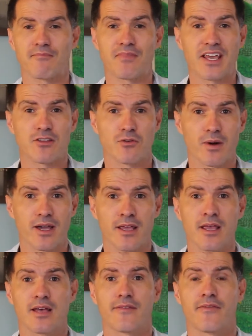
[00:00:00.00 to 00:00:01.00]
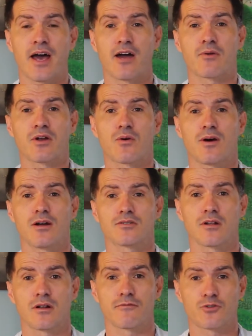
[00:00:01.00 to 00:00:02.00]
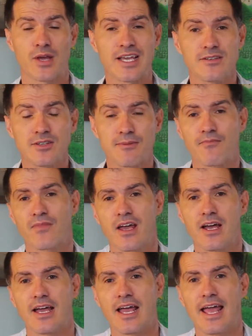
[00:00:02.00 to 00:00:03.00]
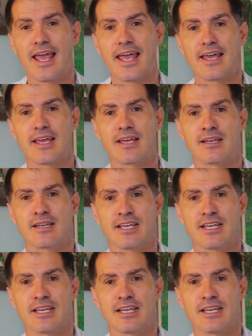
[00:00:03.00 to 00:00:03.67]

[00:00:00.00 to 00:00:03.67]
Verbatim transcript: Either way, that requires a lot of trees, and